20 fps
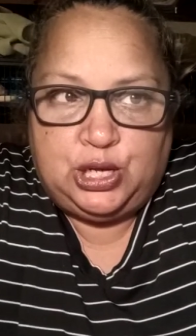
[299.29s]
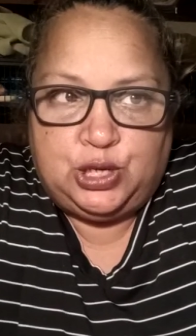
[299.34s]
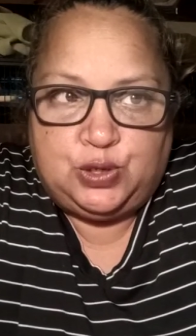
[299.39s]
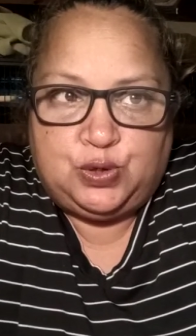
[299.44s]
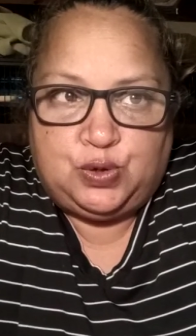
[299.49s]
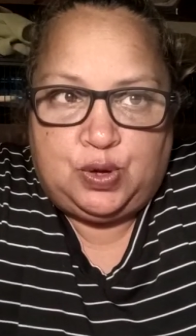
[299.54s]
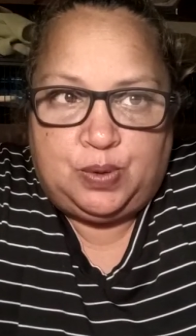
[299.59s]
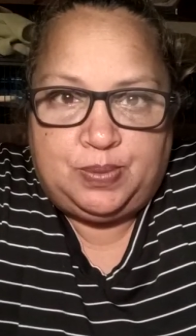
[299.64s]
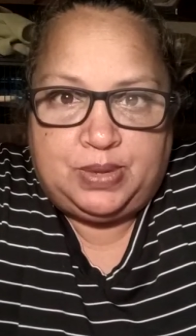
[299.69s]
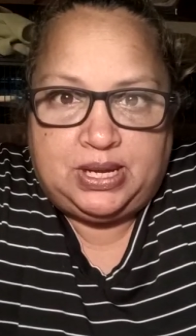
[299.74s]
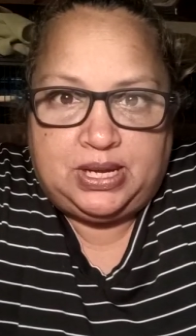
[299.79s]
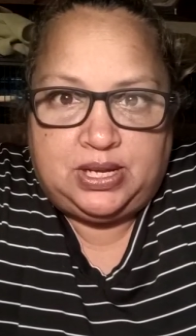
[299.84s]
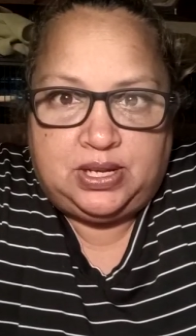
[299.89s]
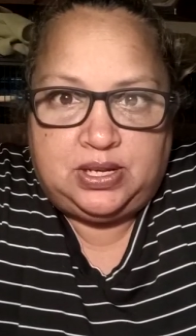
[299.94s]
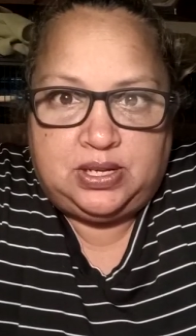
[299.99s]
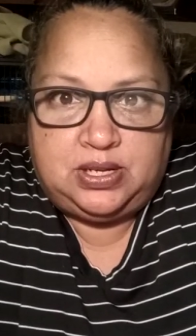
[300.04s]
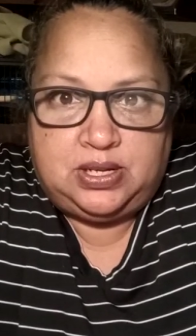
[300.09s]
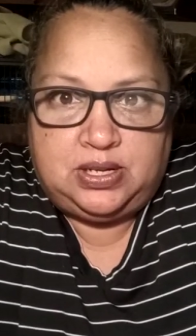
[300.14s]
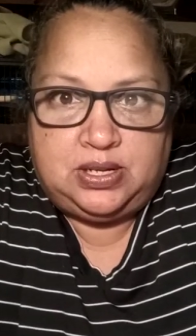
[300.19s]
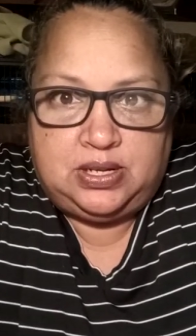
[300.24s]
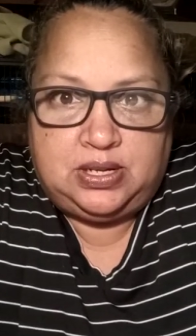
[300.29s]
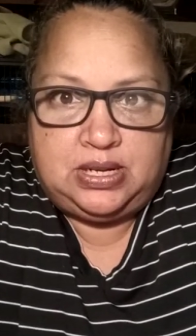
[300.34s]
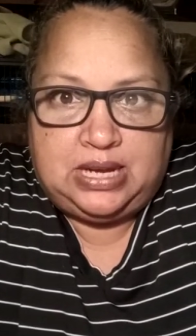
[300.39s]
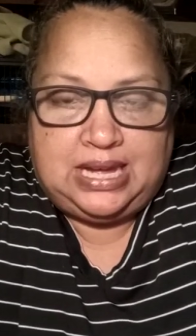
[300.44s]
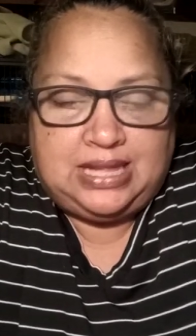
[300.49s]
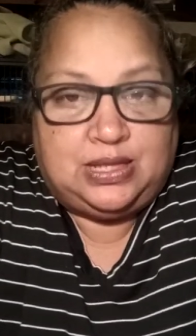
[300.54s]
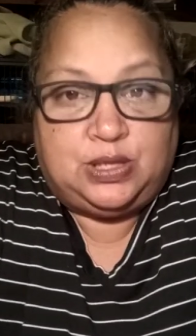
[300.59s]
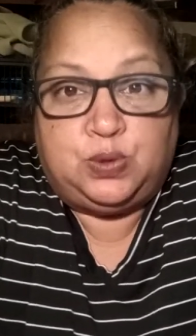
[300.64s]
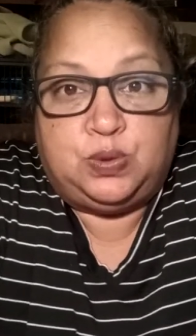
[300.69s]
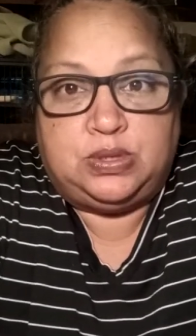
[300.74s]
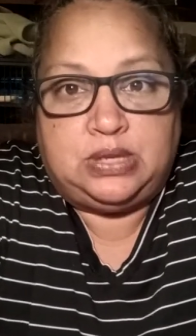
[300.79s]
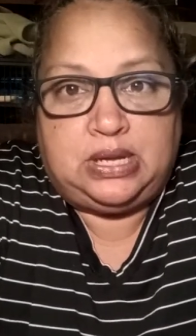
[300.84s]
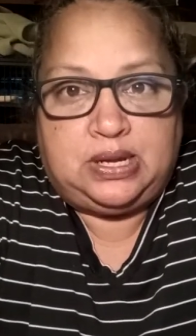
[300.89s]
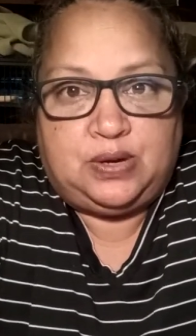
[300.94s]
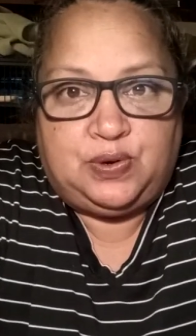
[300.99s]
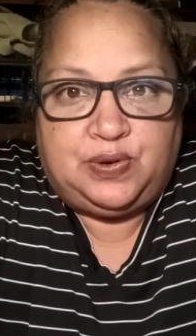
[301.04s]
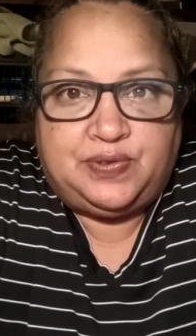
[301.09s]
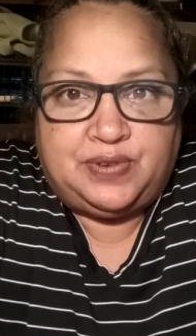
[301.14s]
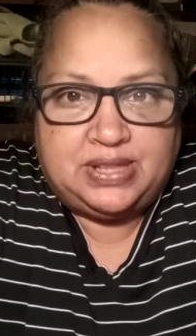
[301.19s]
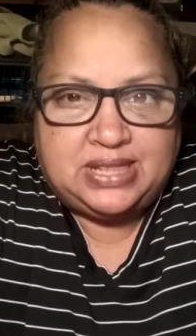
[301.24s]
So I'm like, And this was like a
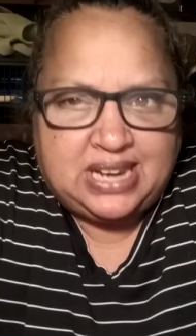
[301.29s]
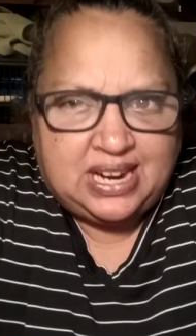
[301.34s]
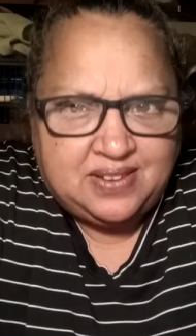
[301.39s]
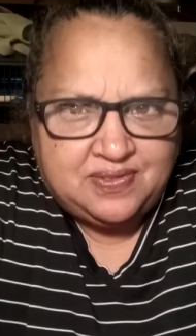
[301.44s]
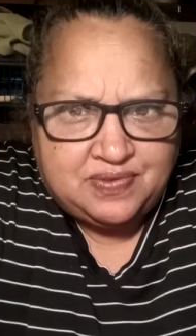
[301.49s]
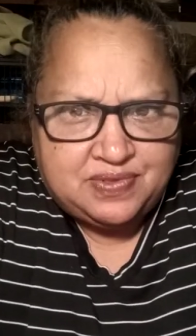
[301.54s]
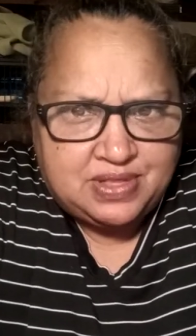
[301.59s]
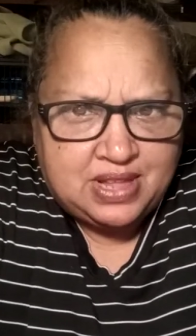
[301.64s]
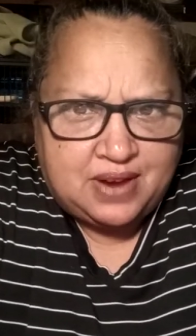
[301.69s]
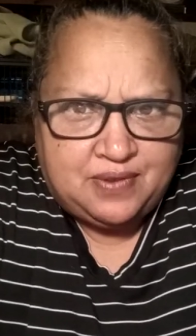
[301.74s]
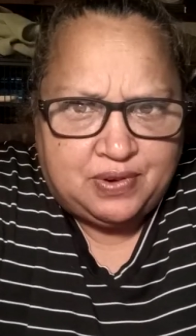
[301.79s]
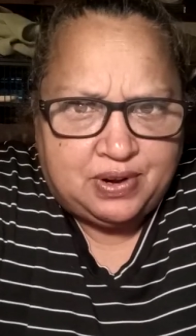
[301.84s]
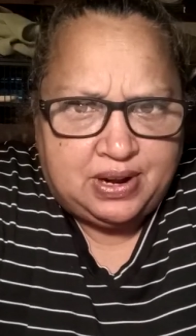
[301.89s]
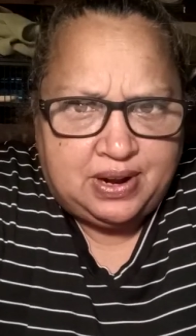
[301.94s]
refund that I never